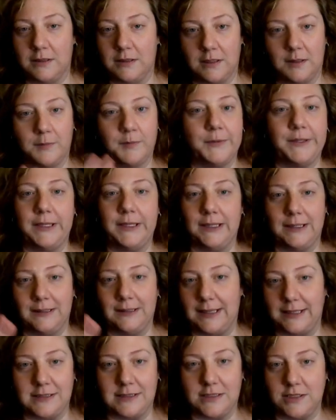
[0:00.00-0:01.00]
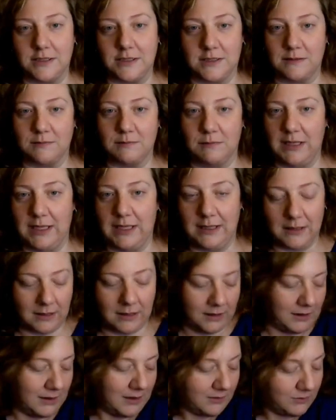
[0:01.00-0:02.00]
completely, that's just me.
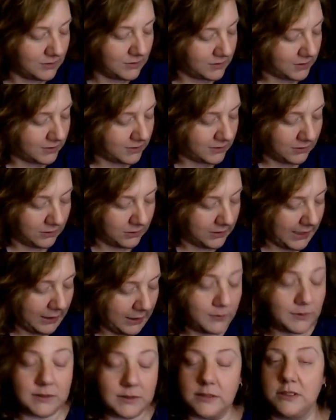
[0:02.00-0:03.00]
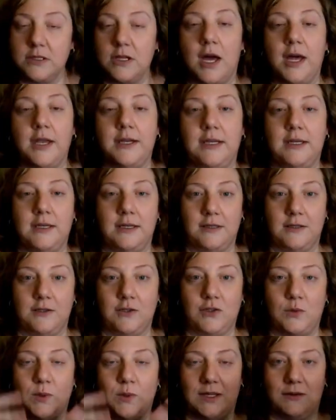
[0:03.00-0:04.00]
Like I was not
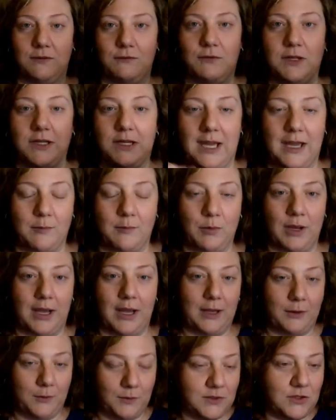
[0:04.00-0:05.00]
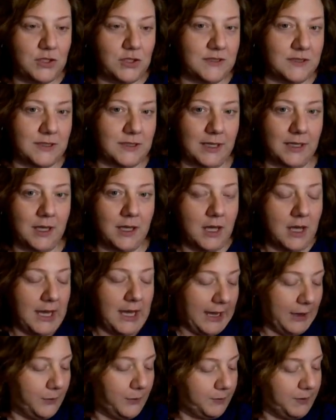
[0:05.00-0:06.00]
doing it for the camera. I was just like,
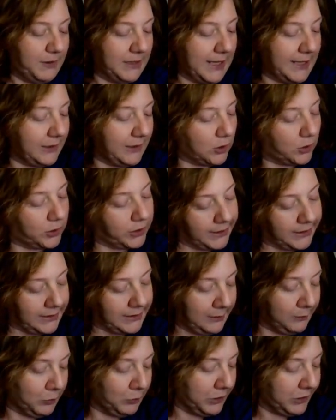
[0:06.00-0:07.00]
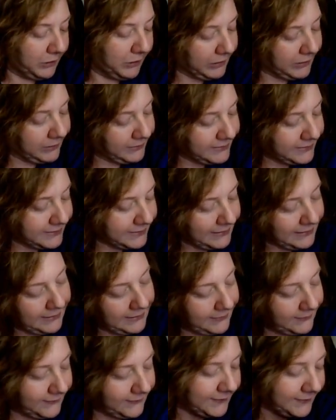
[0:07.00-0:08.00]
I would be like looking at the embroidery on the
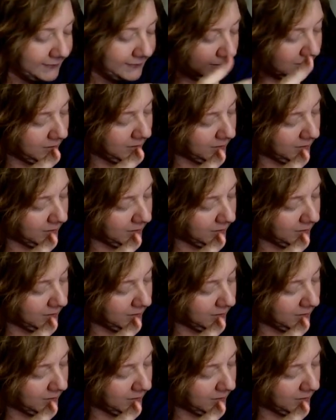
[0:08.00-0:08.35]
sleeves, and